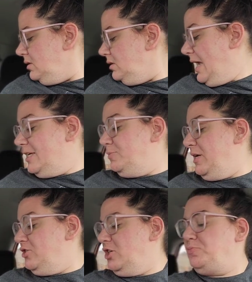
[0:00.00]
Yes,
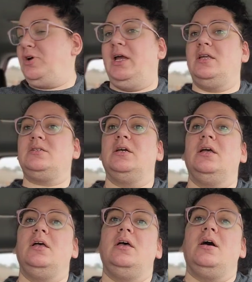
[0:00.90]
PJ's brand.
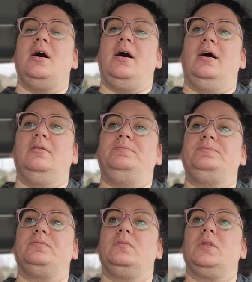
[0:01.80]
Um,
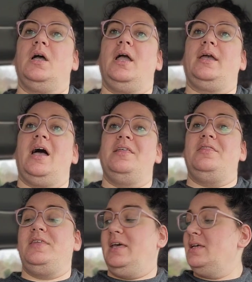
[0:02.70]
I got
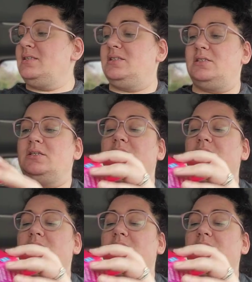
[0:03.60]
this,